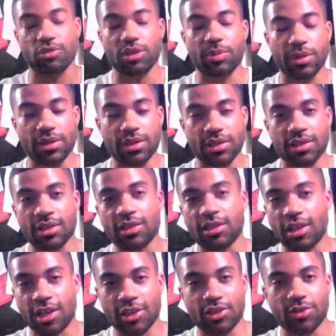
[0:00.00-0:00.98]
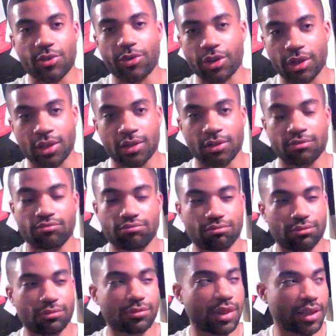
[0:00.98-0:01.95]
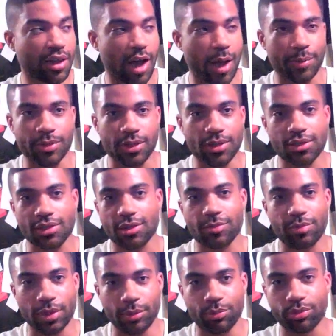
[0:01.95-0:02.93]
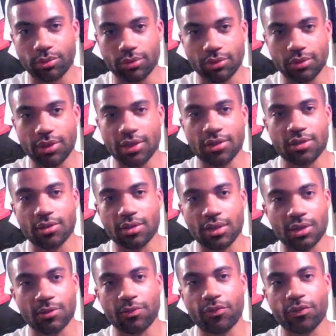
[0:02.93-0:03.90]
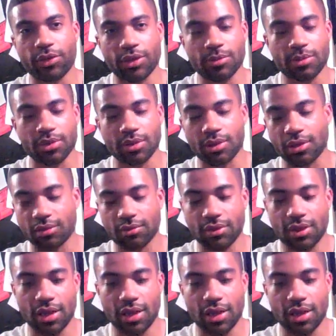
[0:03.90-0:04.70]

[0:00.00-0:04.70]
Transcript: spaces and inserting like objects and people into them for them to